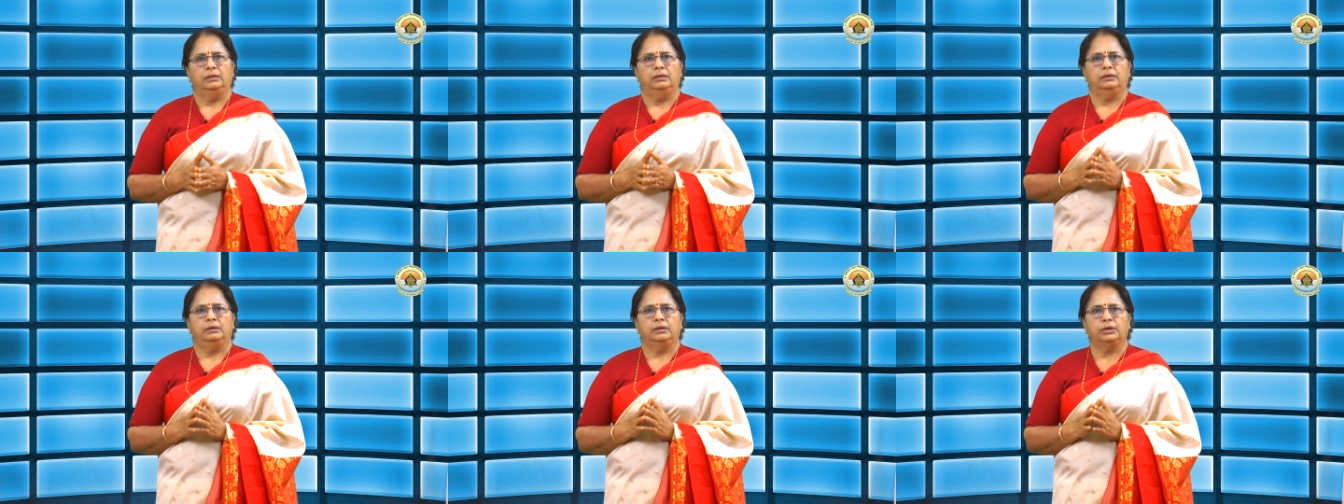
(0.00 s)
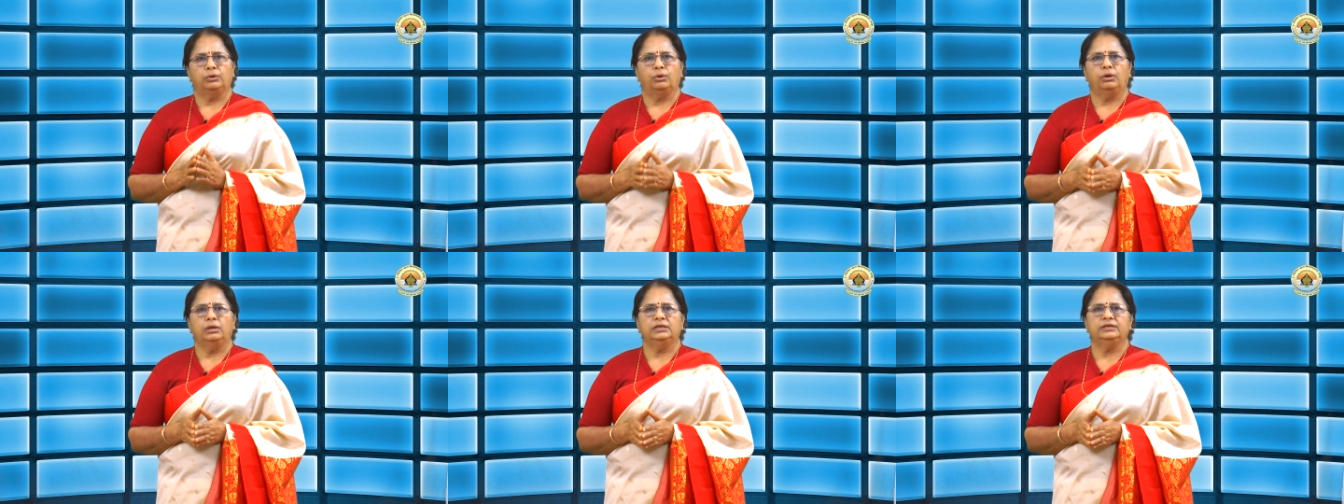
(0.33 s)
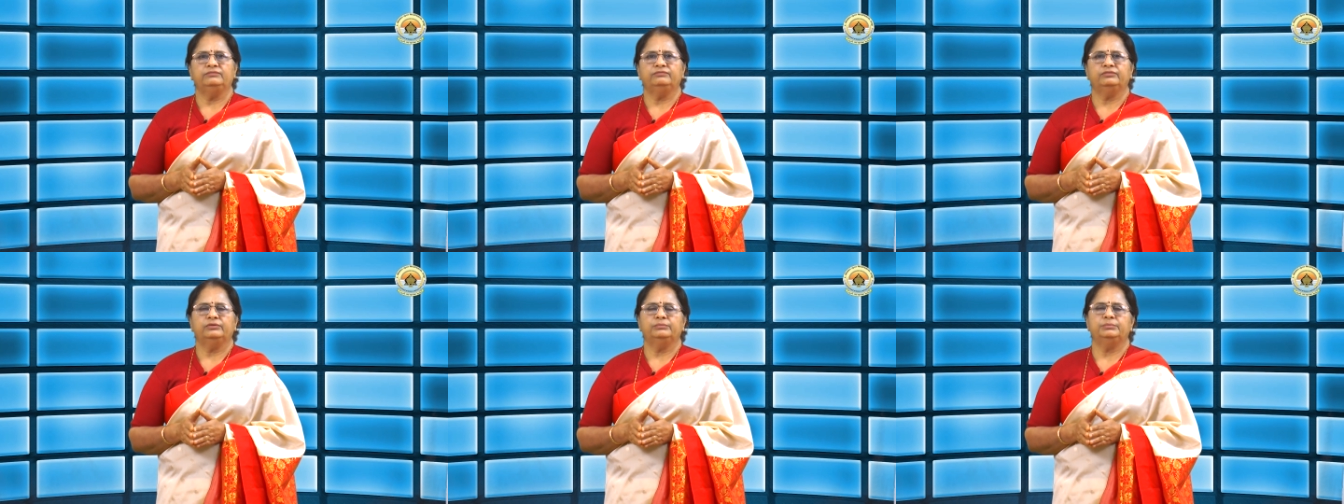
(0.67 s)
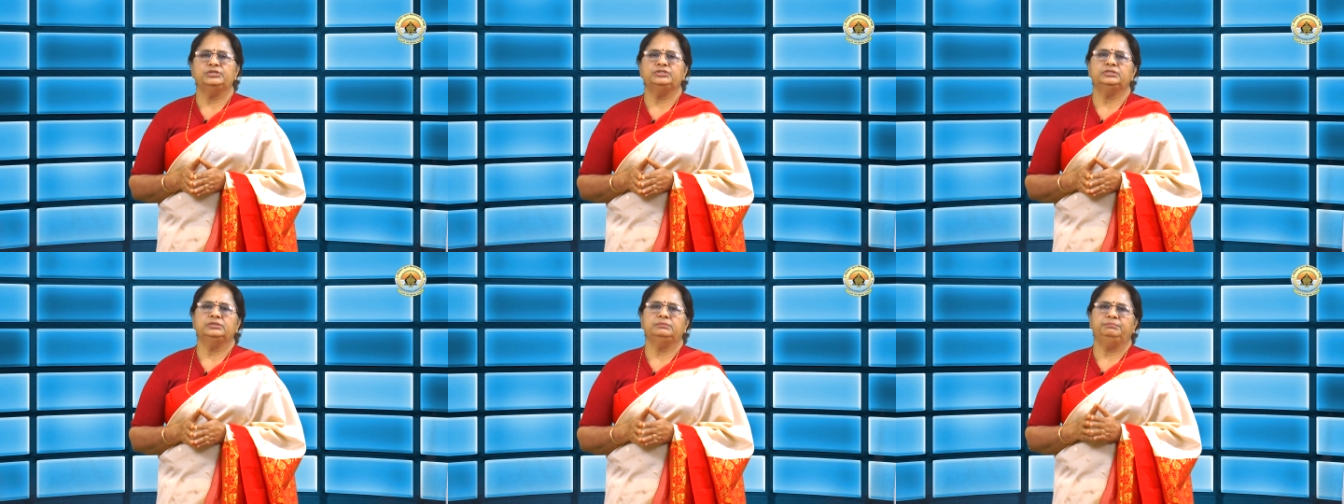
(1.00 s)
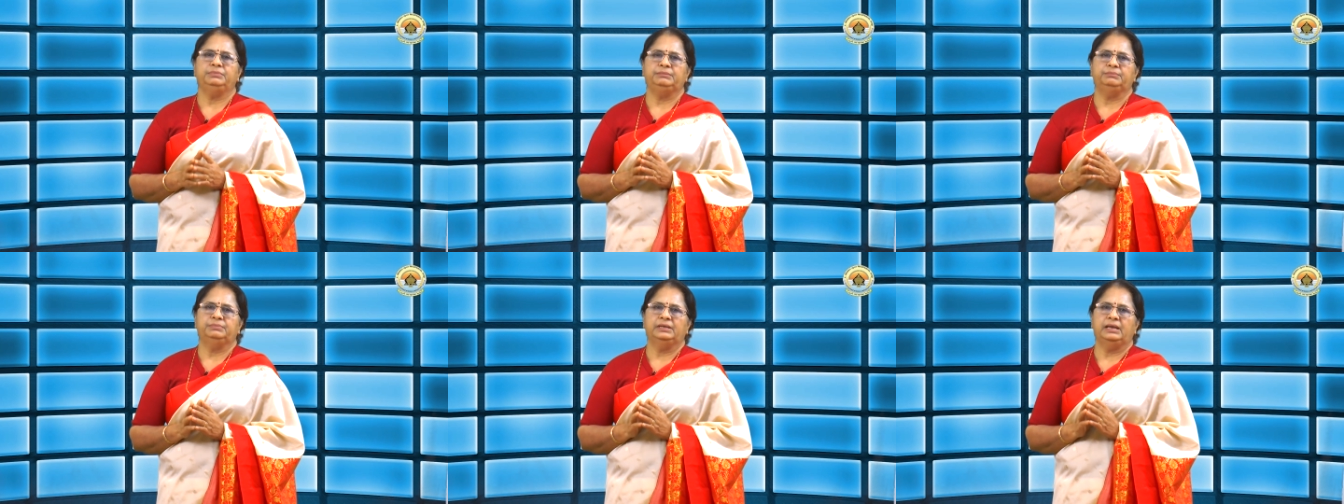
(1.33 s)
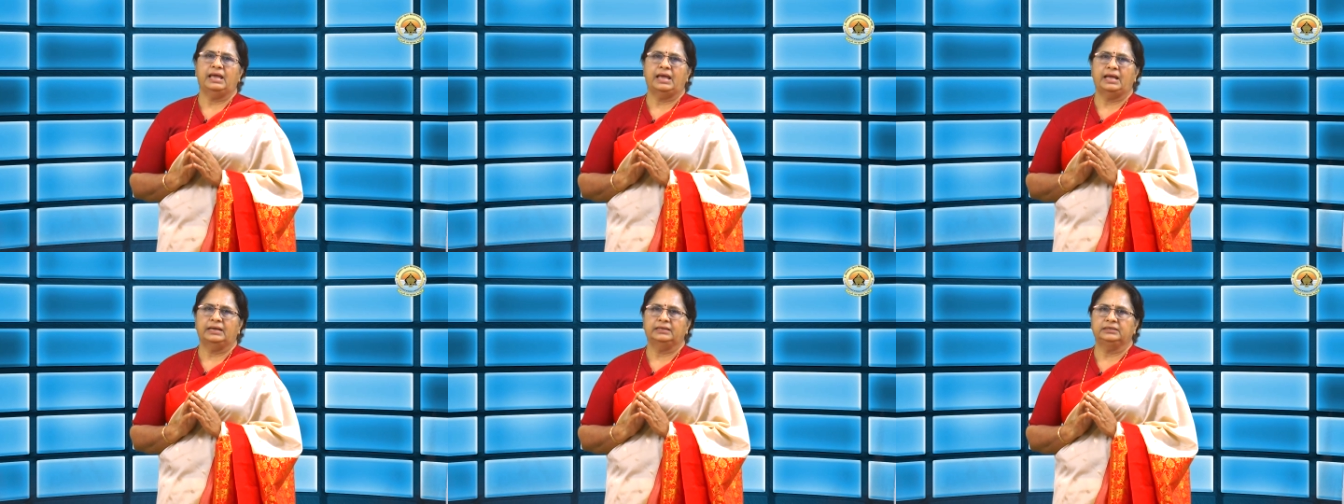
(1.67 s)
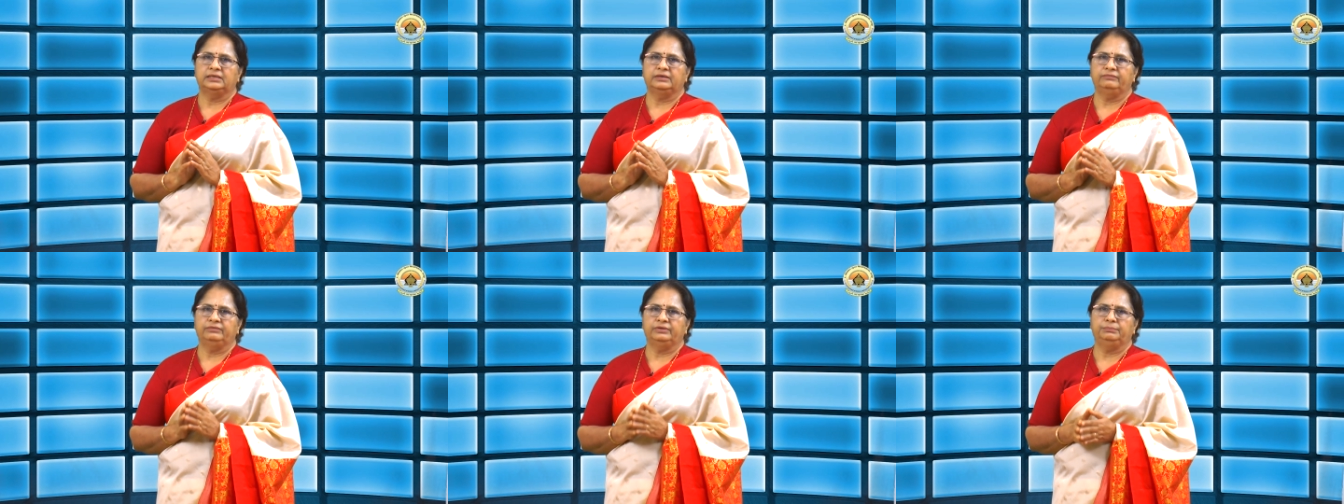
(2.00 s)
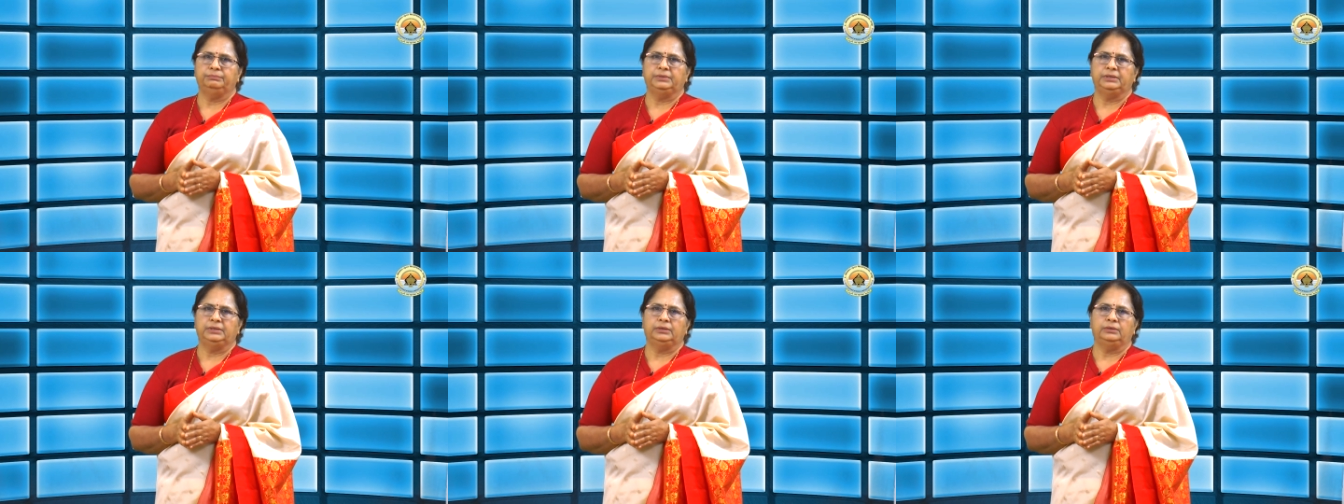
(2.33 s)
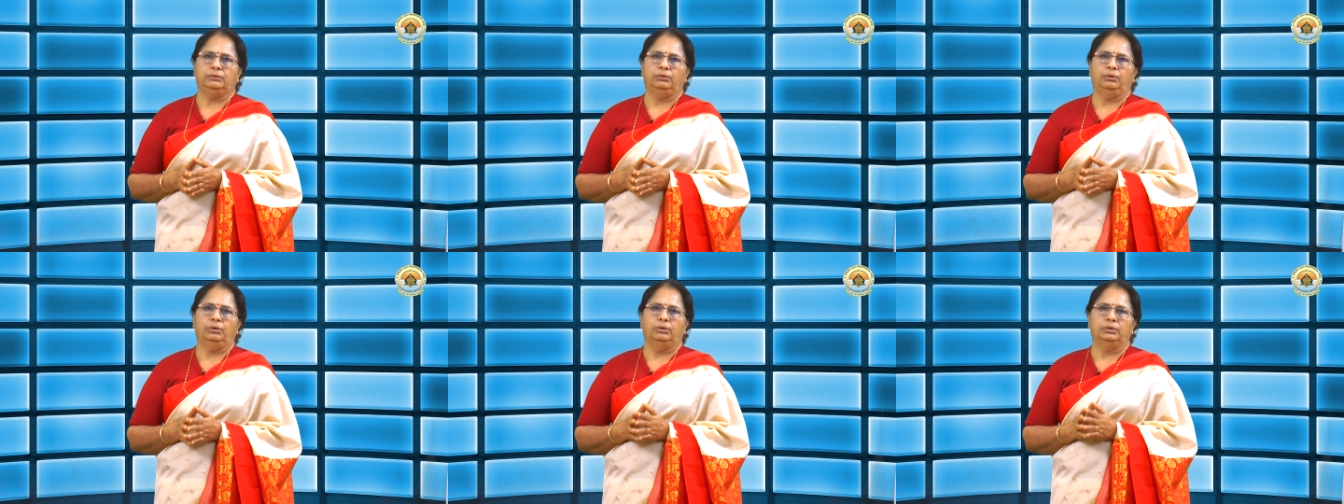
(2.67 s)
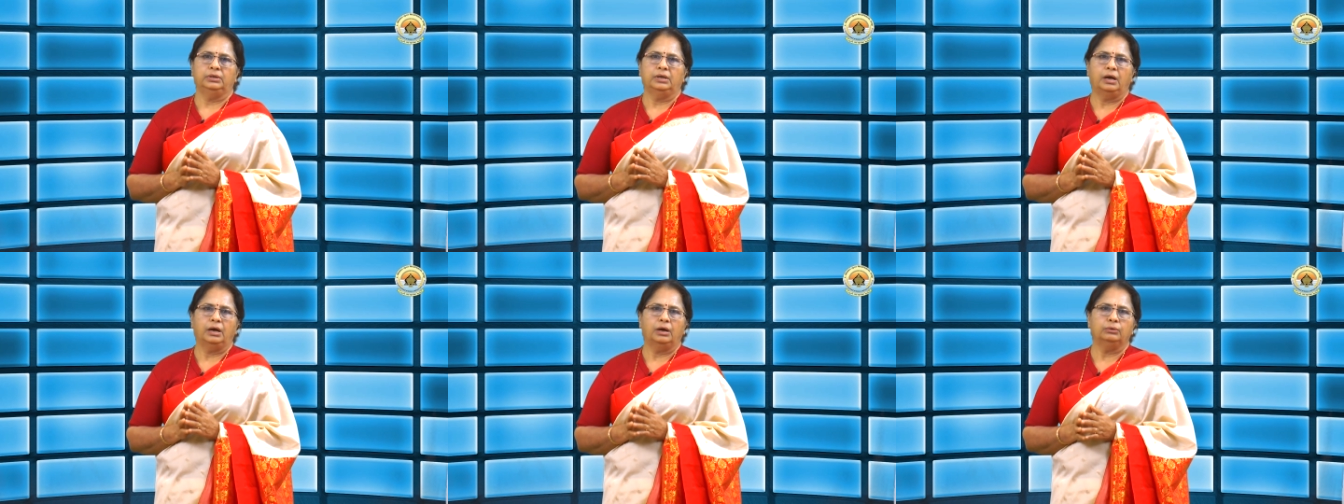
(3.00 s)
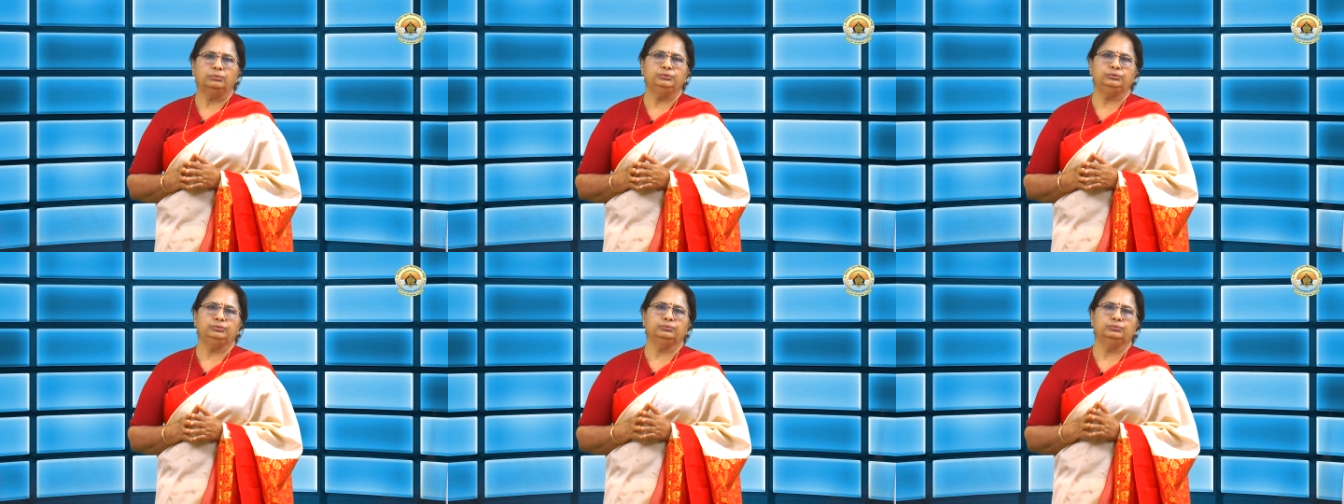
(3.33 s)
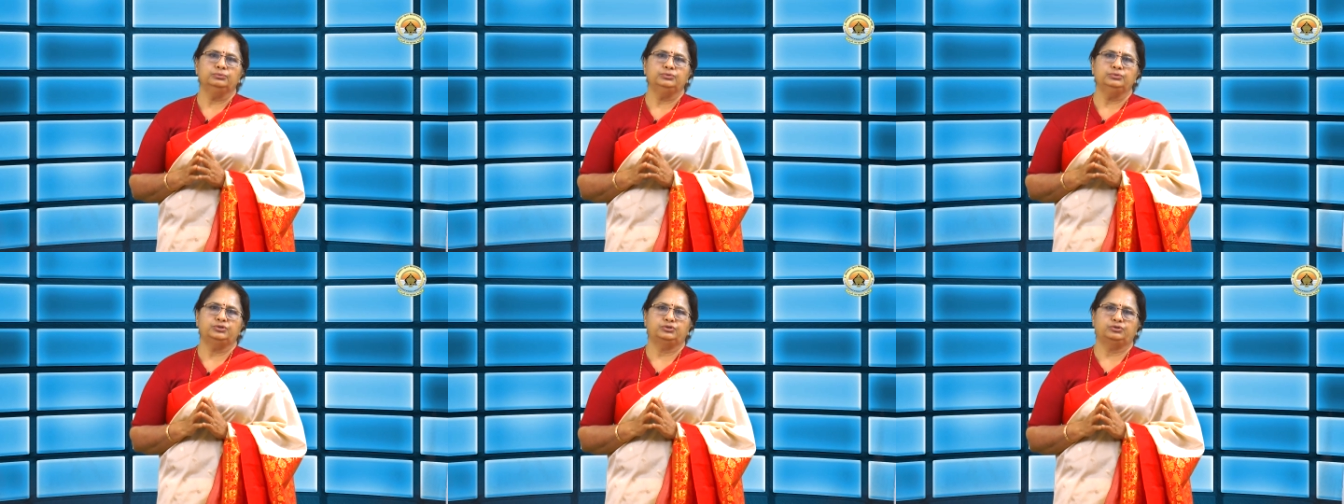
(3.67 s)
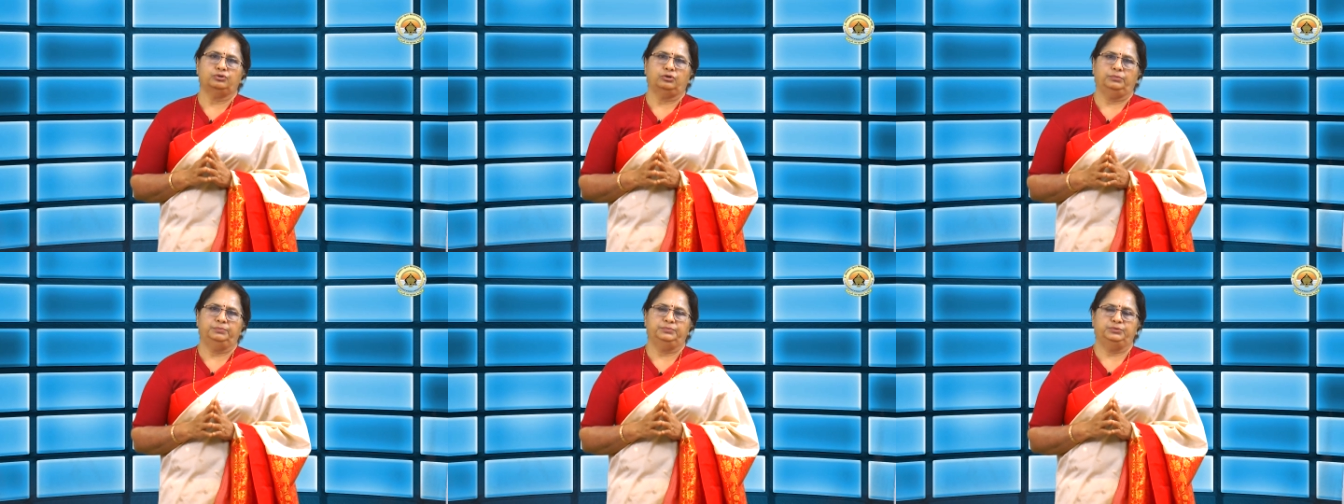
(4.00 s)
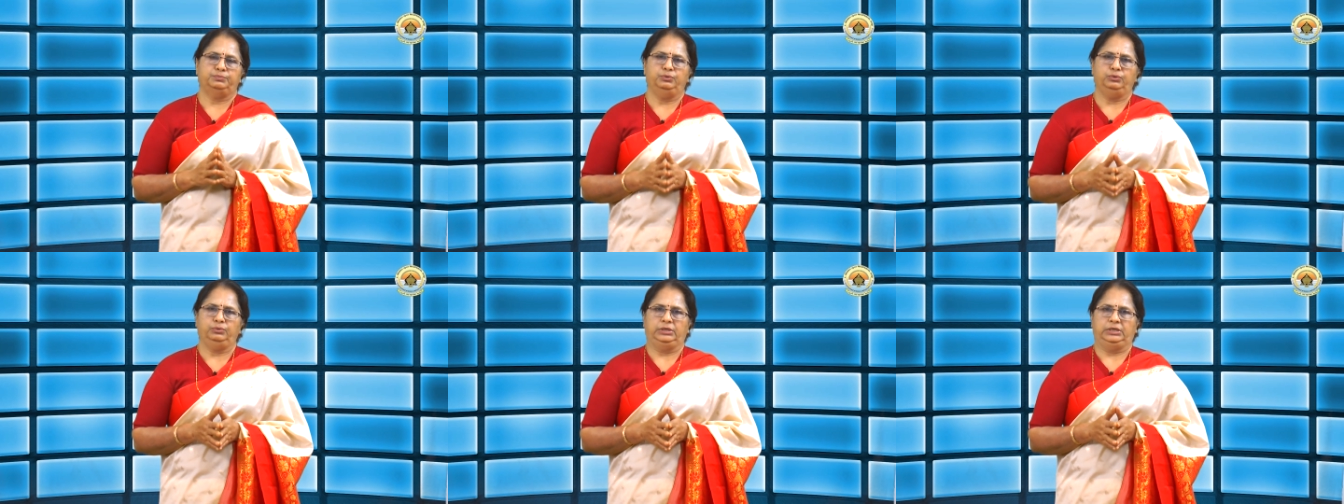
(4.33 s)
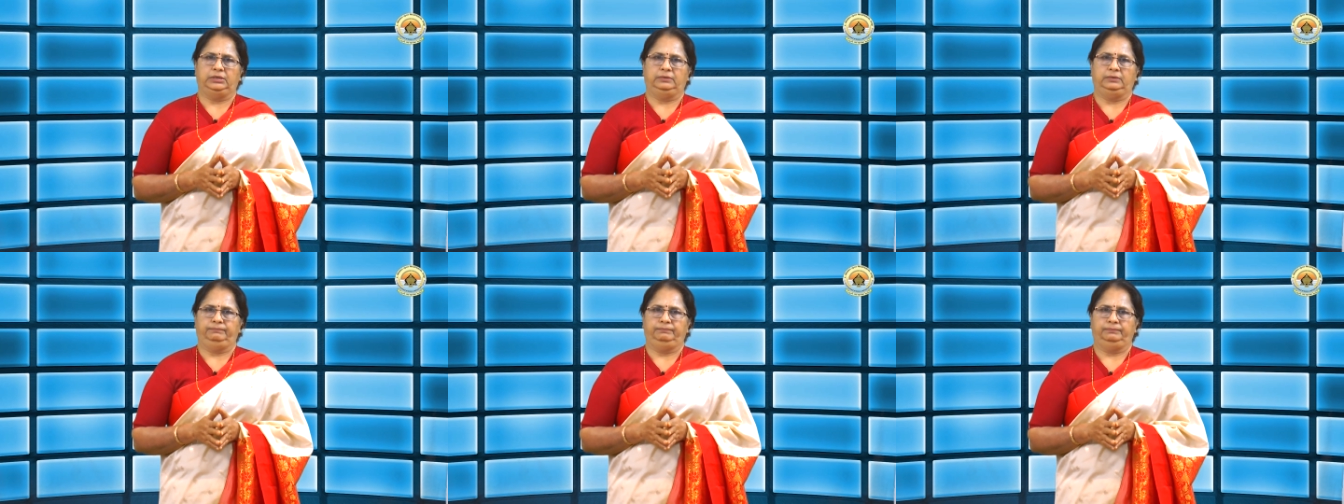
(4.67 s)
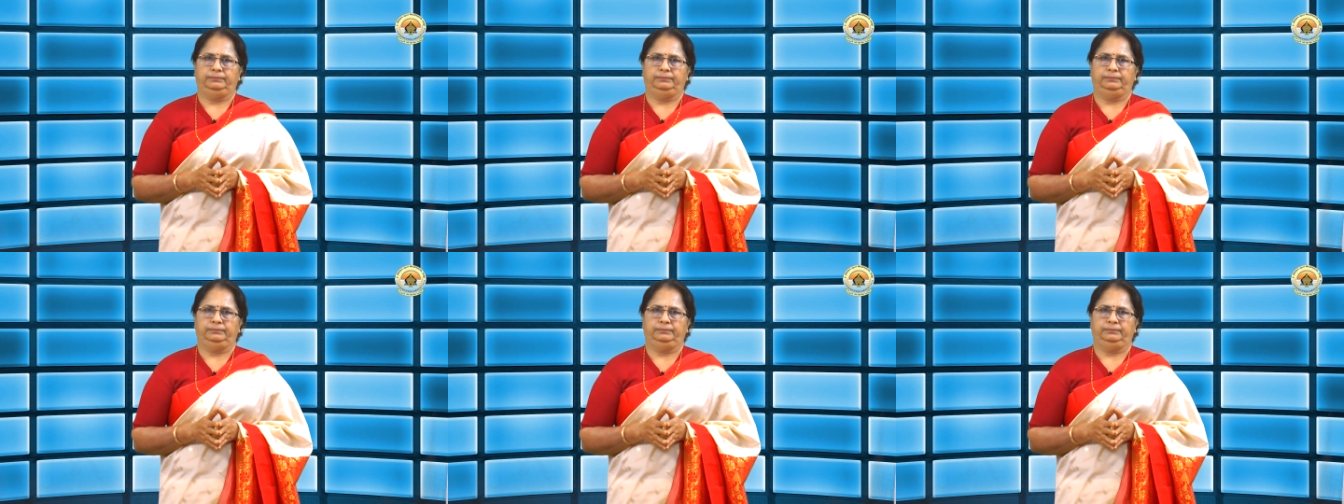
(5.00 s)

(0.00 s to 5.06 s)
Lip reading: Recall information people had given me on how to stop smoking.